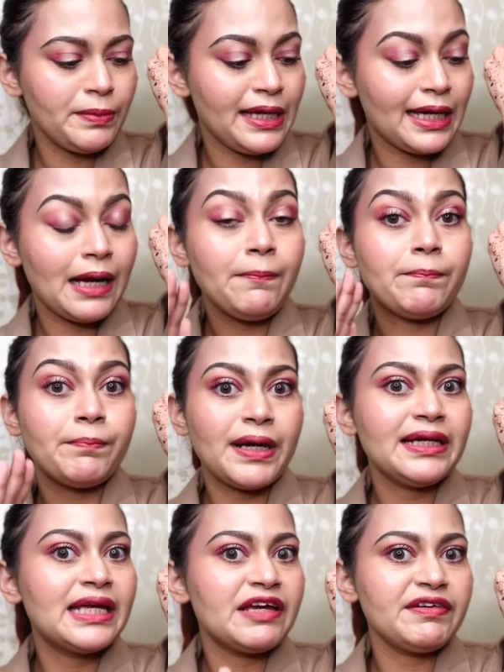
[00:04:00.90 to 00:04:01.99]
makeup.
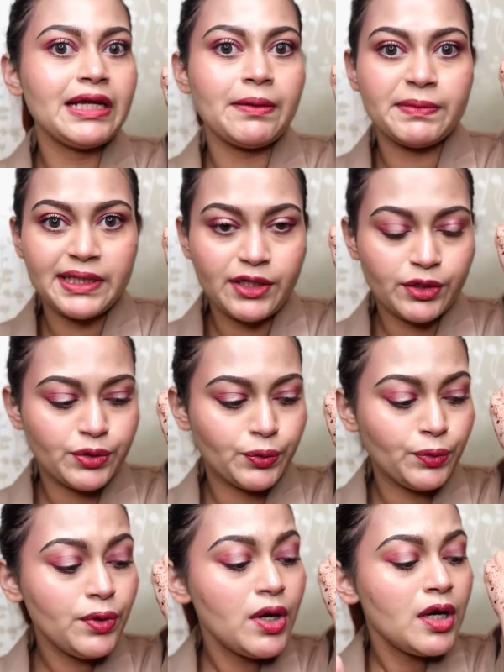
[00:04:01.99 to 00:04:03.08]
But give it a minute or
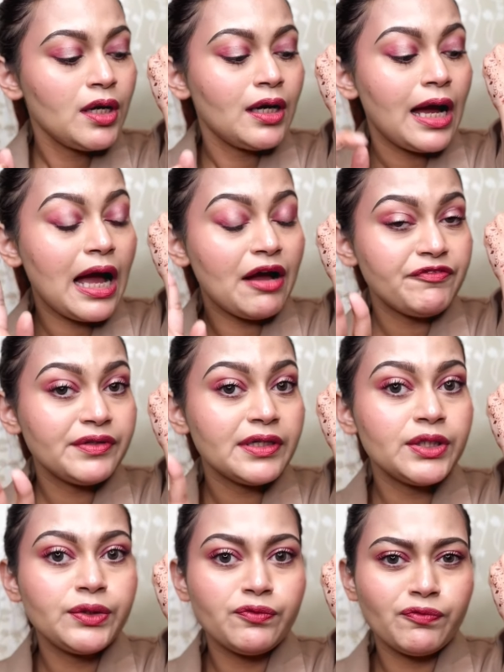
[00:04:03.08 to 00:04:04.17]
two. After
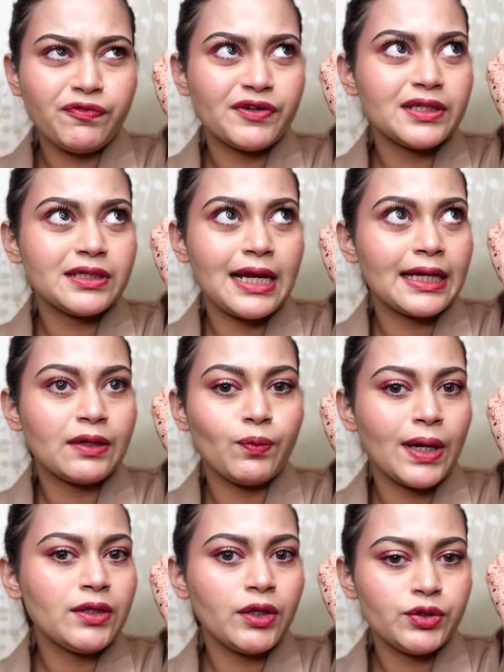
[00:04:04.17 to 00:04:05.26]
for like
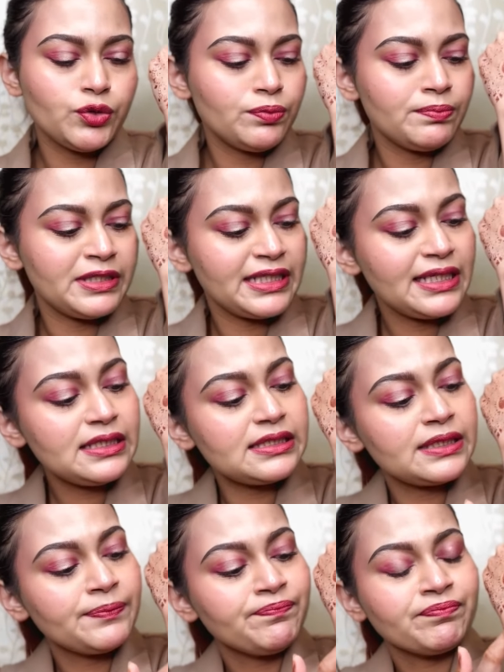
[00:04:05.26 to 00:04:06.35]
1 or 2
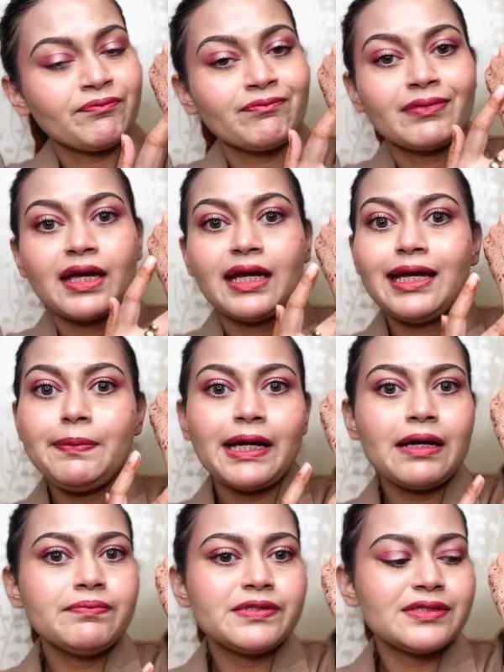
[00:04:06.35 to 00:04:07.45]
minutes, it
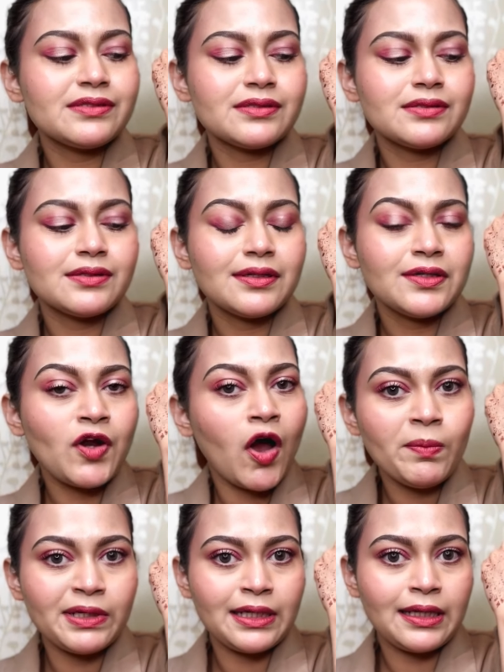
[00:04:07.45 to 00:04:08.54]
becomes
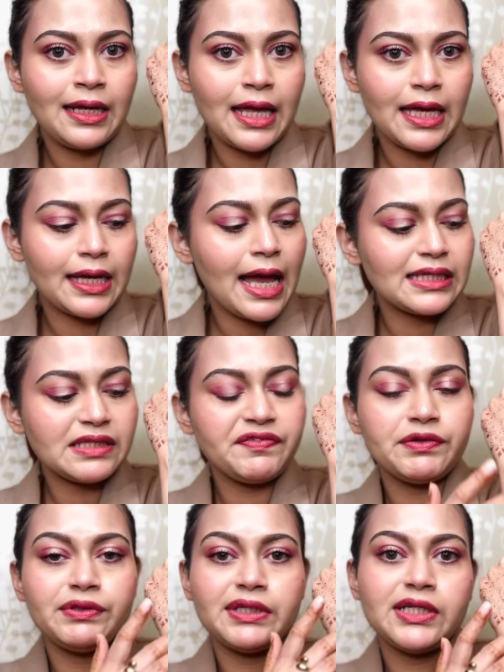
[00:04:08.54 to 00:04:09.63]
normal, like as if
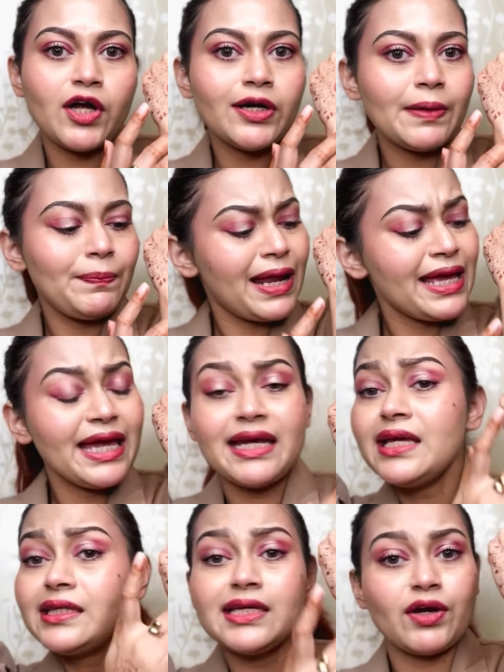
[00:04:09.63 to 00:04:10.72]
you did not apply
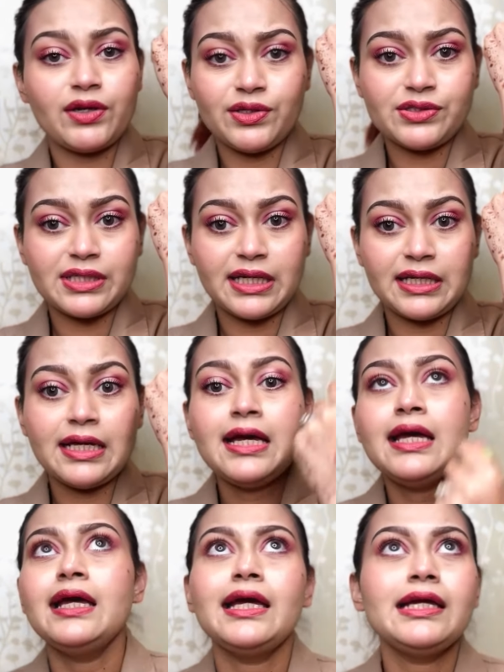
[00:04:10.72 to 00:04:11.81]
anything on your skin.
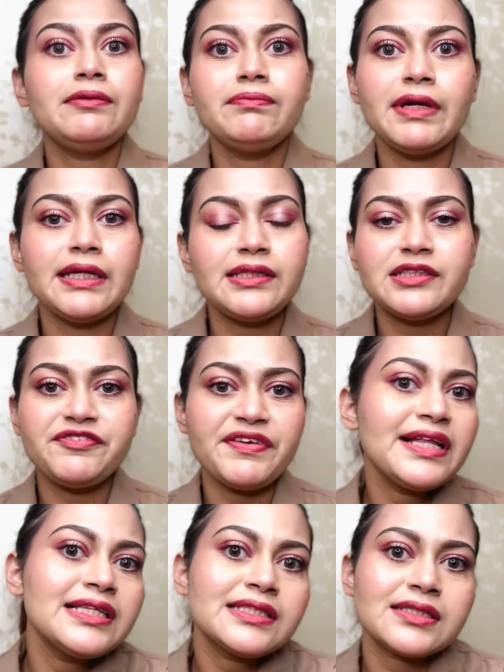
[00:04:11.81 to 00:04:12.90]
It just
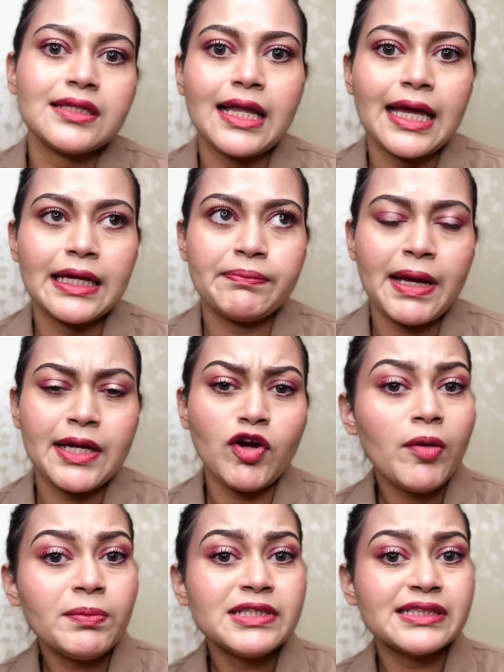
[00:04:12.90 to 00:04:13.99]
feels like my
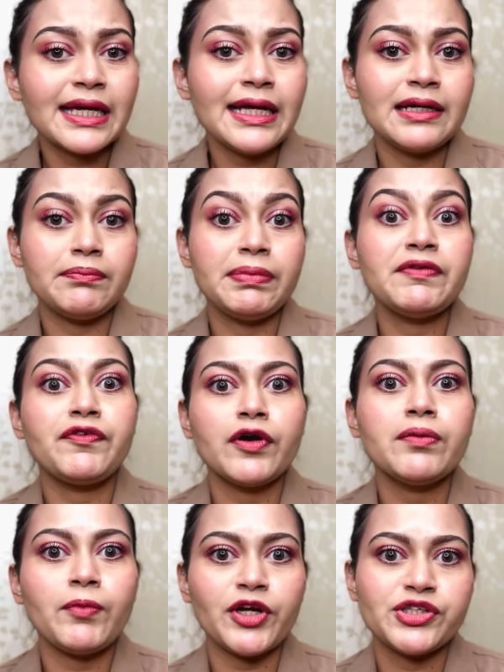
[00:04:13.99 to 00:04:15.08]
normal skin
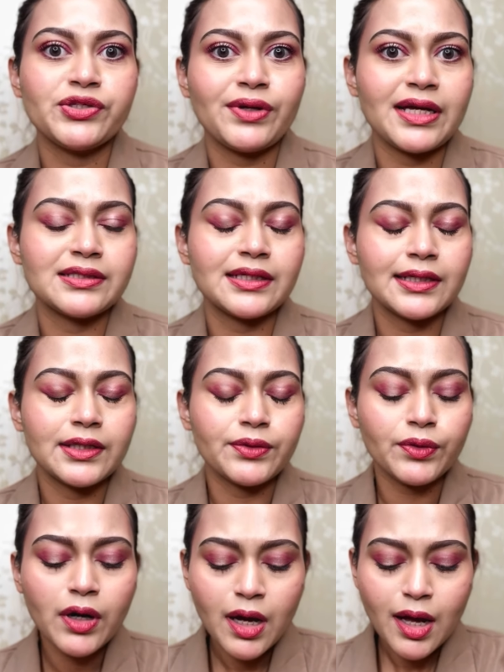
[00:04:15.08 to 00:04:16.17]
before moisturizing, you know.